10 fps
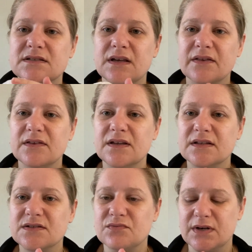I think
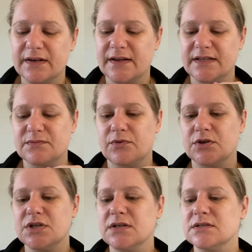it's really nice
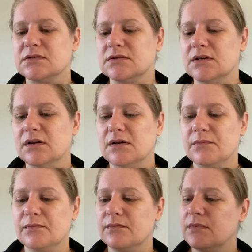project. But
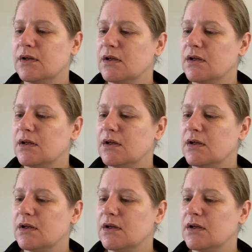I'm